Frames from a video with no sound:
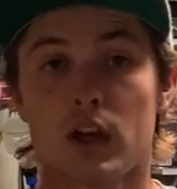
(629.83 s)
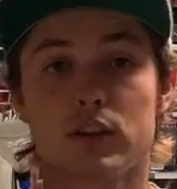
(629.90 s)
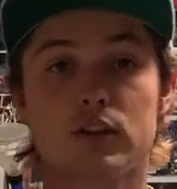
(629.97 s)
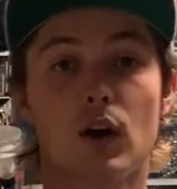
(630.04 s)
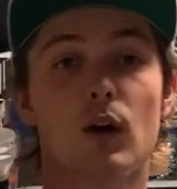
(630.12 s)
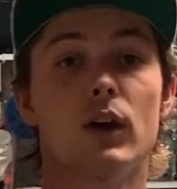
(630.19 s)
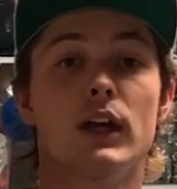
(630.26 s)

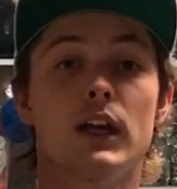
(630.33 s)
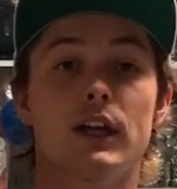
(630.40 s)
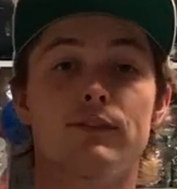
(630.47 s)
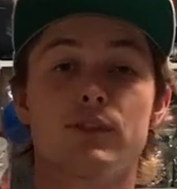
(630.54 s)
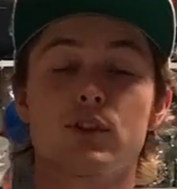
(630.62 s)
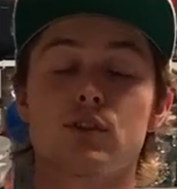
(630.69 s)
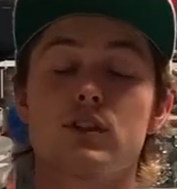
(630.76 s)
So
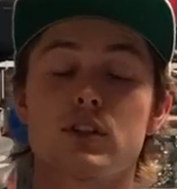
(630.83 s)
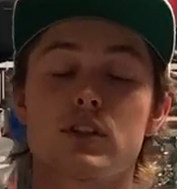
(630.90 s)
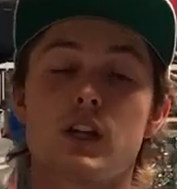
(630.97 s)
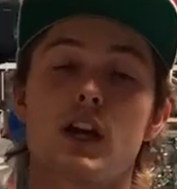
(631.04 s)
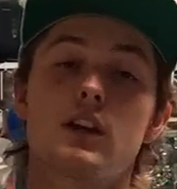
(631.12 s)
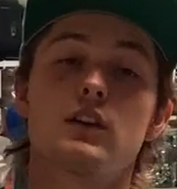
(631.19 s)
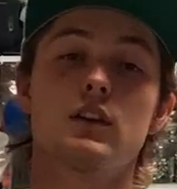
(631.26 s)
if you're new to the
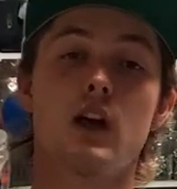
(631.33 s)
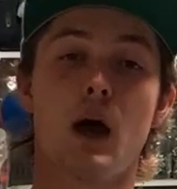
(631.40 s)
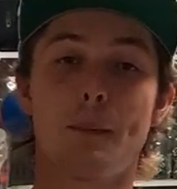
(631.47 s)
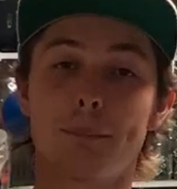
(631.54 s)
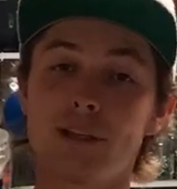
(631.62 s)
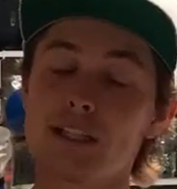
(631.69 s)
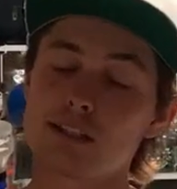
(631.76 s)
channel,
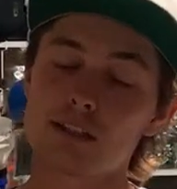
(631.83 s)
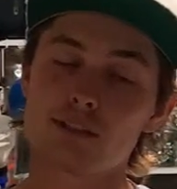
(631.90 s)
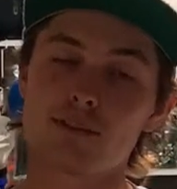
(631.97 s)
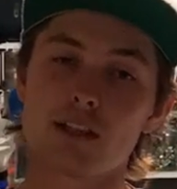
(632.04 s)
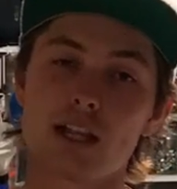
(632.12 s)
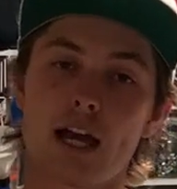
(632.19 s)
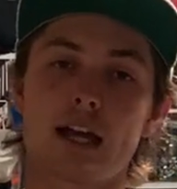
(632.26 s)
please leave
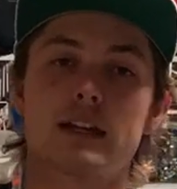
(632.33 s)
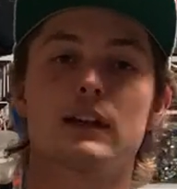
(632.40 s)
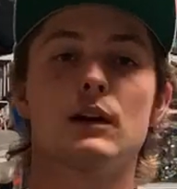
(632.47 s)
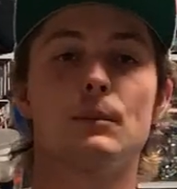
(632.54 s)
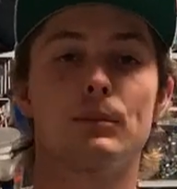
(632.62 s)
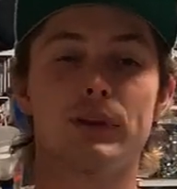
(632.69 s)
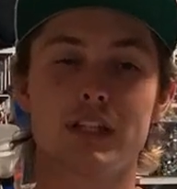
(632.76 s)
a like,
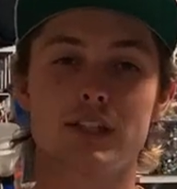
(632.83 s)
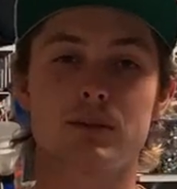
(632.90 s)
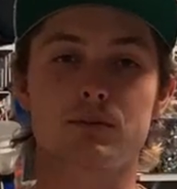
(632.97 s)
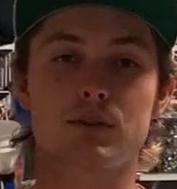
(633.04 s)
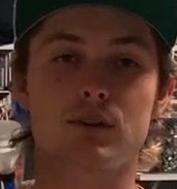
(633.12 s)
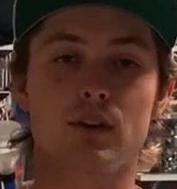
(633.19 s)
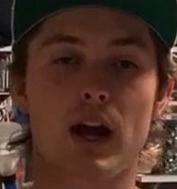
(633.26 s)
please
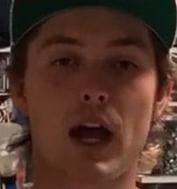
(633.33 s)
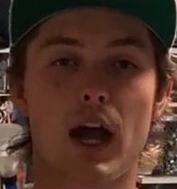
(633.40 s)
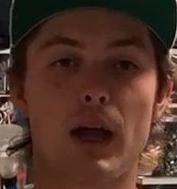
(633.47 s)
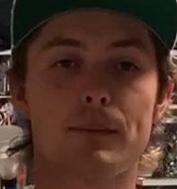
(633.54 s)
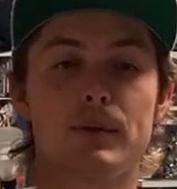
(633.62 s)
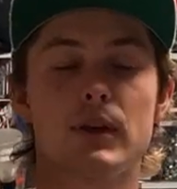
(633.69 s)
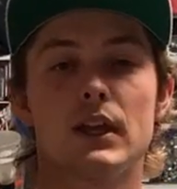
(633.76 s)

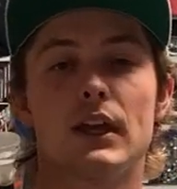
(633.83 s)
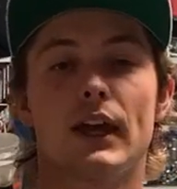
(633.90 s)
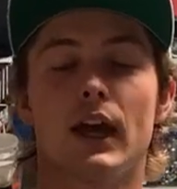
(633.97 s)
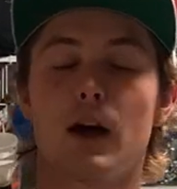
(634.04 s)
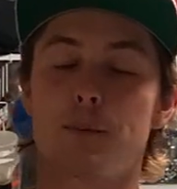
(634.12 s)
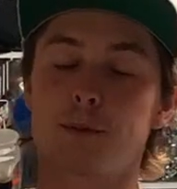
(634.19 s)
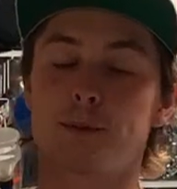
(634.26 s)
subscribe. It
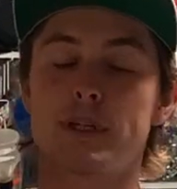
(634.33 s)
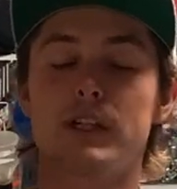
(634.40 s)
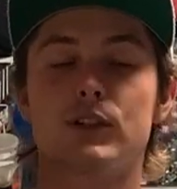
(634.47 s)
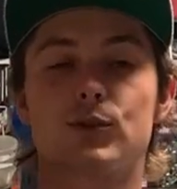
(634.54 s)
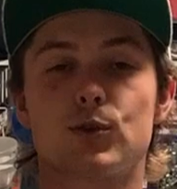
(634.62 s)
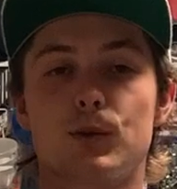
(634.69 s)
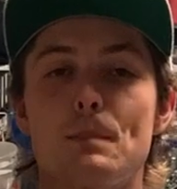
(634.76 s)
helps
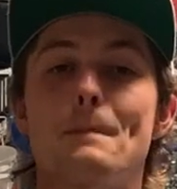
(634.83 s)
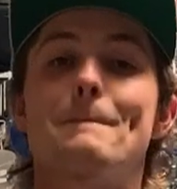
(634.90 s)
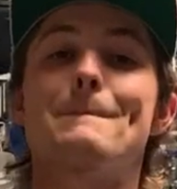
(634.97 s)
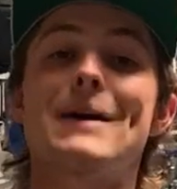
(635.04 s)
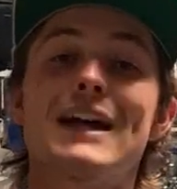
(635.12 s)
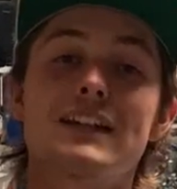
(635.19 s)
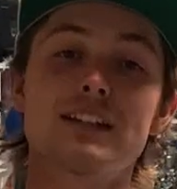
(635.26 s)
me
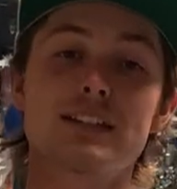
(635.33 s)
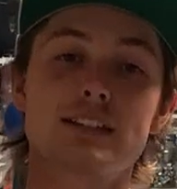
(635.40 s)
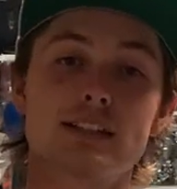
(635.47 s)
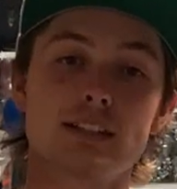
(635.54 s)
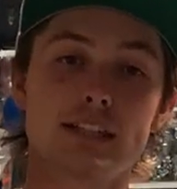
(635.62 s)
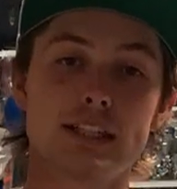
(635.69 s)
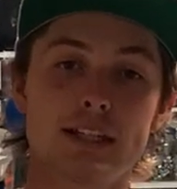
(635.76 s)

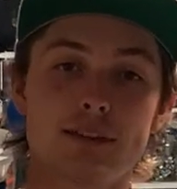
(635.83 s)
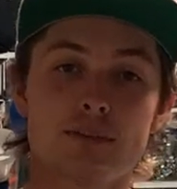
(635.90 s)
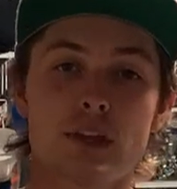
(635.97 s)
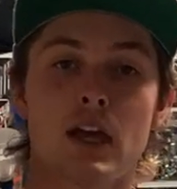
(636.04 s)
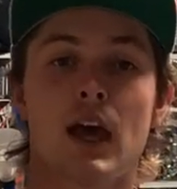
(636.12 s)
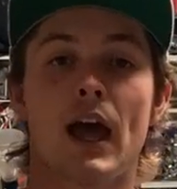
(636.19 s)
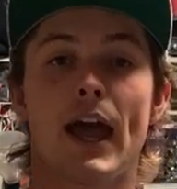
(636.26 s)
tremendously,
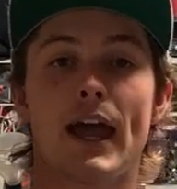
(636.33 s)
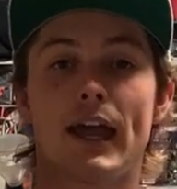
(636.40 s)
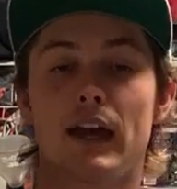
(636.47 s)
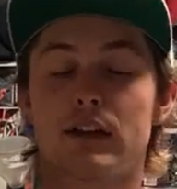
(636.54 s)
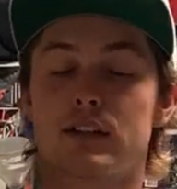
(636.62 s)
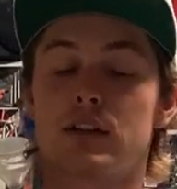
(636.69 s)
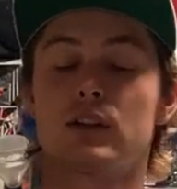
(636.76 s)

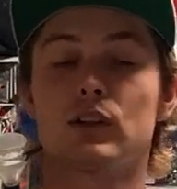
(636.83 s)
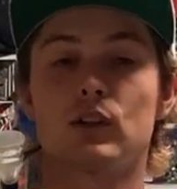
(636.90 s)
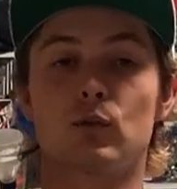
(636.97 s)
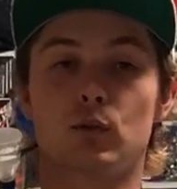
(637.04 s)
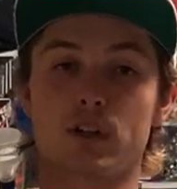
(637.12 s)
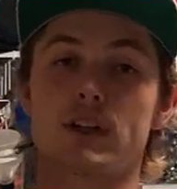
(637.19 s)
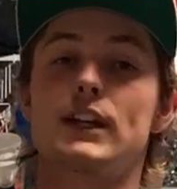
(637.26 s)
and
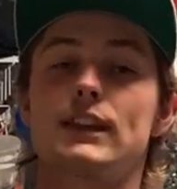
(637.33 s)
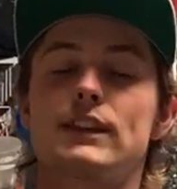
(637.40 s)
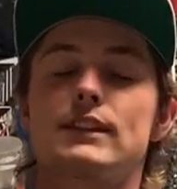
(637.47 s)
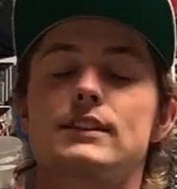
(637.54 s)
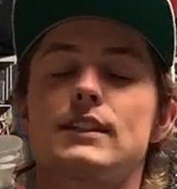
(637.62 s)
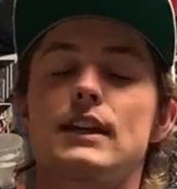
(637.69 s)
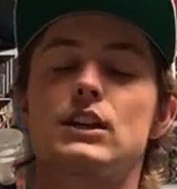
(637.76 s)
we're gonna get
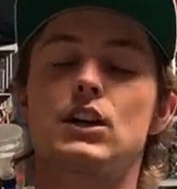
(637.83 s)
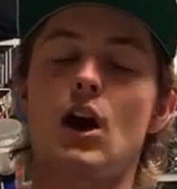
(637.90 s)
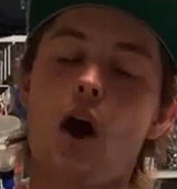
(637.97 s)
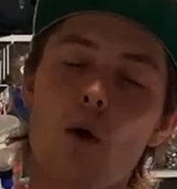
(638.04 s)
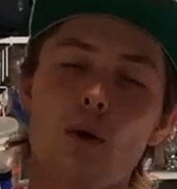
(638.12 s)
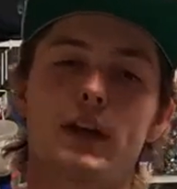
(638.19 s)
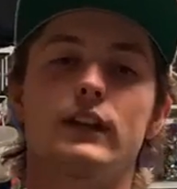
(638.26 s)
this thing
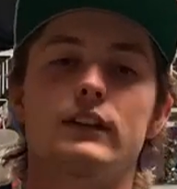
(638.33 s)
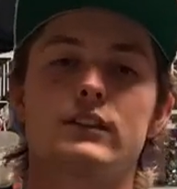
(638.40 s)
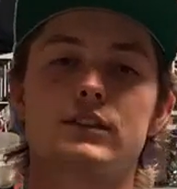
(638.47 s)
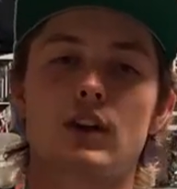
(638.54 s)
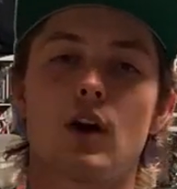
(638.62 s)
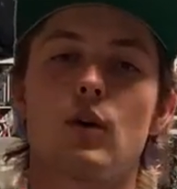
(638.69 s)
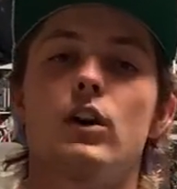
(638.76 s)
going.
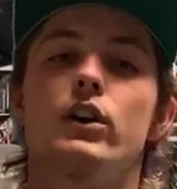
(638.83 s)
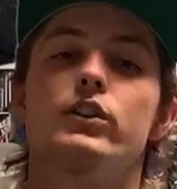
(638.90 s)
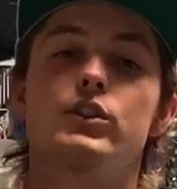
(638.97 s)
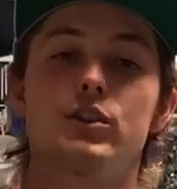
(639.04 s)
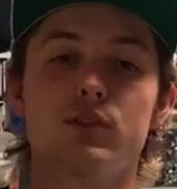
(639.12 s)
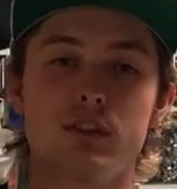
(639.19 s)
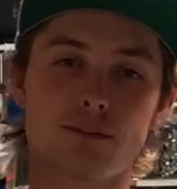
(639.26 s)
So
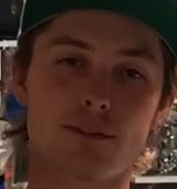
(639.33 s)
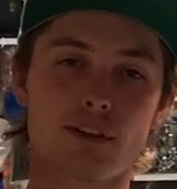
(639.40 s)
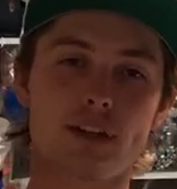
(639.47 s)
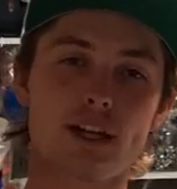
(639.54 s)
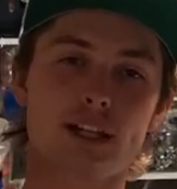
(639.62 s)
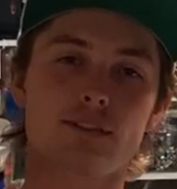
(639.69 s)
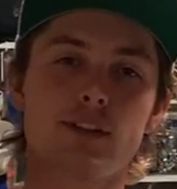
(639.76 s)
tune in for
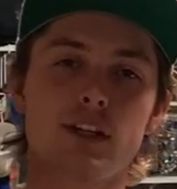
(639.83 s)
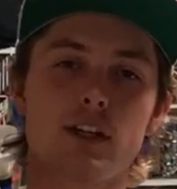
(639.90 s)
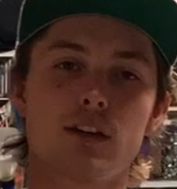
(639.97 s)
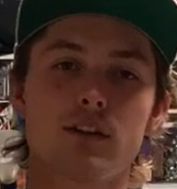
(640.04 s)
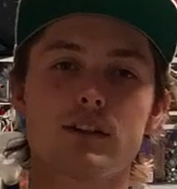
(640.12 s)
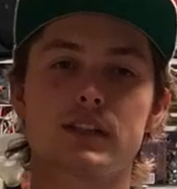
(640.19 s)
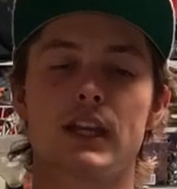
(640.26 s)
the next
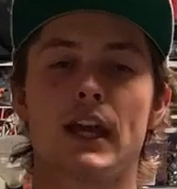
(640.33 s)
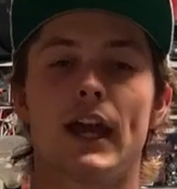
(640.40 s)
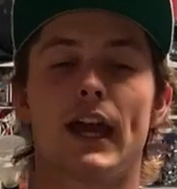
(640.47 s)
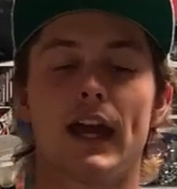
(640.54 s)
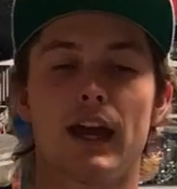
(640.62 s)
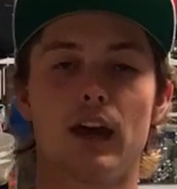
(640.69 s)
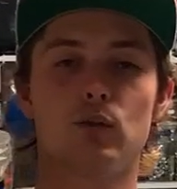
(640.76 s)
videos,
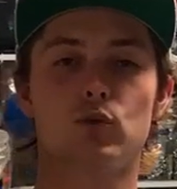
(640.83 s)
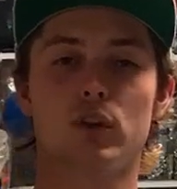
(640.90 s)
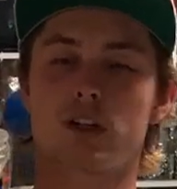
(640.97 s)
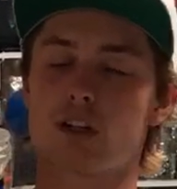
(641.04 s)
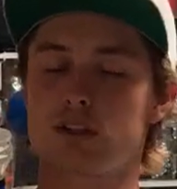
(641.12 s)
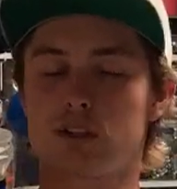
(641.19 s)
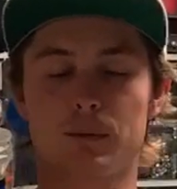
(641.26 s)
and we're
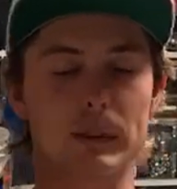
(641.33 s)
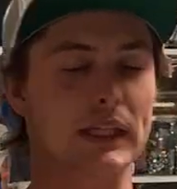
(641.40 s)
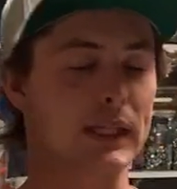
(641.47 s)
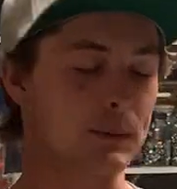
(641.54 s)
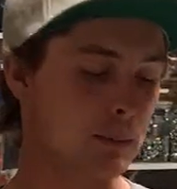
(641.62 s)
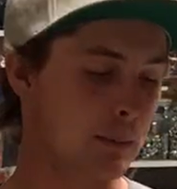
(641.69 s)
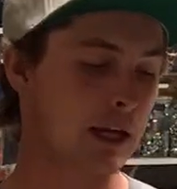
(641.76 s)
just gonna
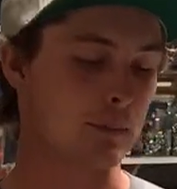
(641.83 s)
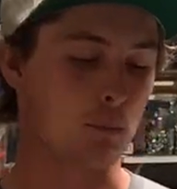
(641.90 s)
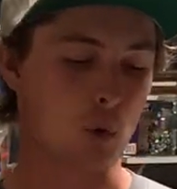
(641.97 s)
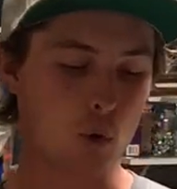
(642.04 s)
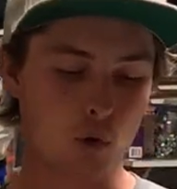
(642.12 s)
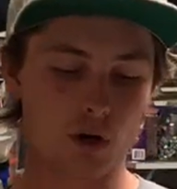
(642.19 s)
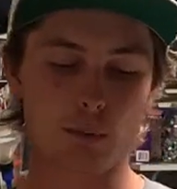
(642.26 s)
be making
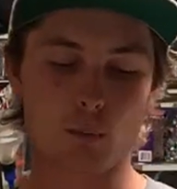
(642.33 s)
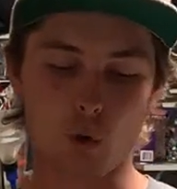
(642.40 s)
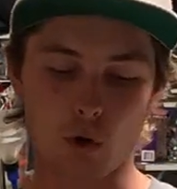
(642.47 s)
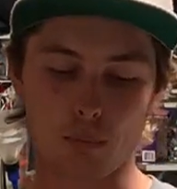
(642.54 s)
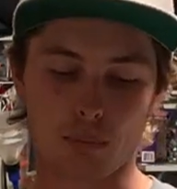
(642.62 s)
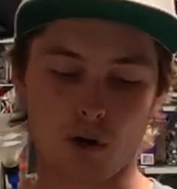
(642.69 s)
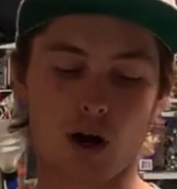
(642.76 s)
more and
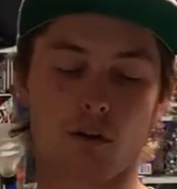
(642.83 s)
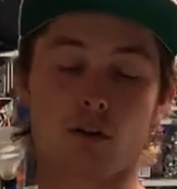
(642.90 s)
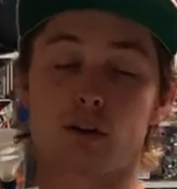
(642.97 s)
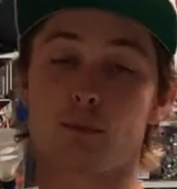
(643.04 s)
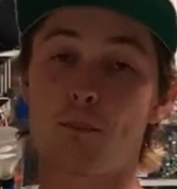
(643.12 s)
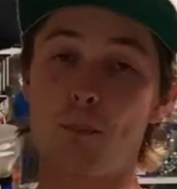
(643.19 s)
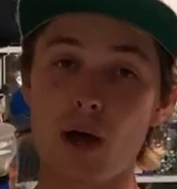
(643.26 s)
more
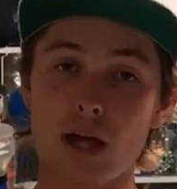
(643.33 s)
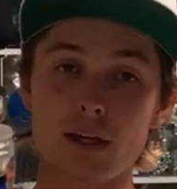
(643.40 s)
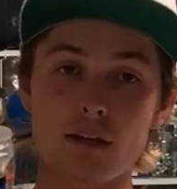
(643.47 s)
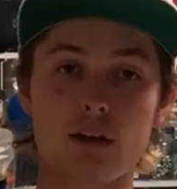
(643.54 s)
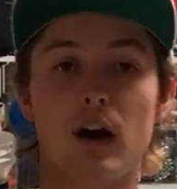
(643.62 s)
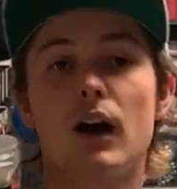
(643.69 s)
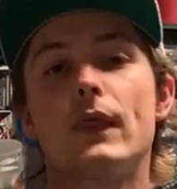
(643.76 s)
progress.
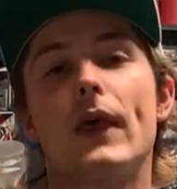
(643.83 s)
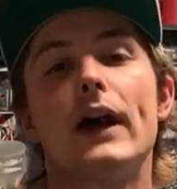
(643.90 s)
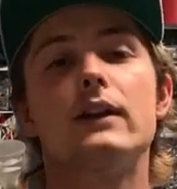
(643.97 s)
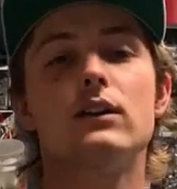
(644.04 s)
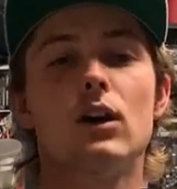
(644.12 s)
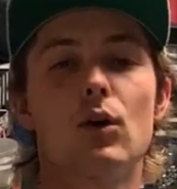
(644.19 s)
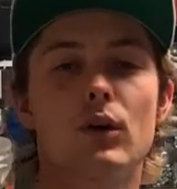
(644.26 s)
But on
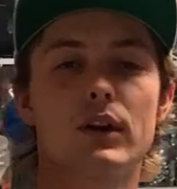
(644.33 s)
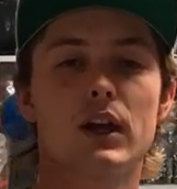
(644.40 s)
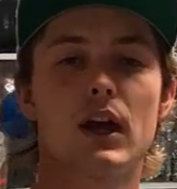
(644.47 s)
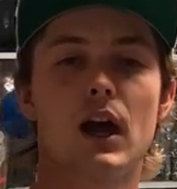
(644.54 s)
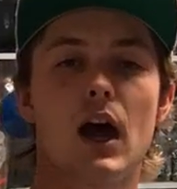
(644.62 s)
that note,